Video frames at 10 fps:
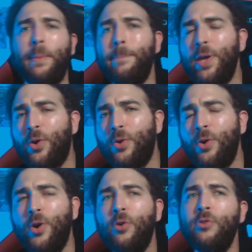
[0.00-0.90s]
the
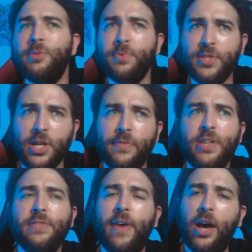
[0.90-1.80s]
middle who's preserving
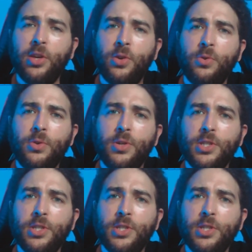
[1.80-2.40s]
his value.